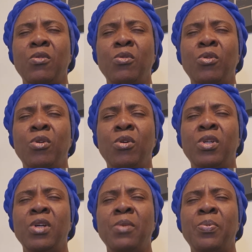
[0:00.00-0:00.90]
O oh
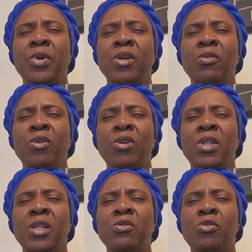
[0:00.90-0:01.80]
Lord, I pray, O oh Lord,
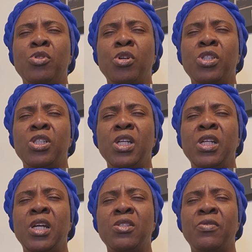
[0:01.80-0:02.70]
that you touch
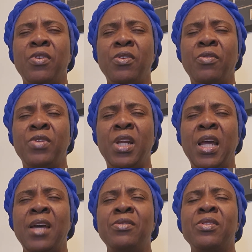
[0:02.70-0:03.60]
areas of, of their
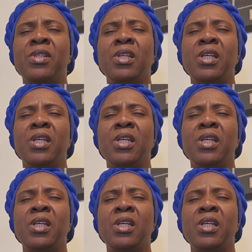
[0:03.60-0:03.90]
lives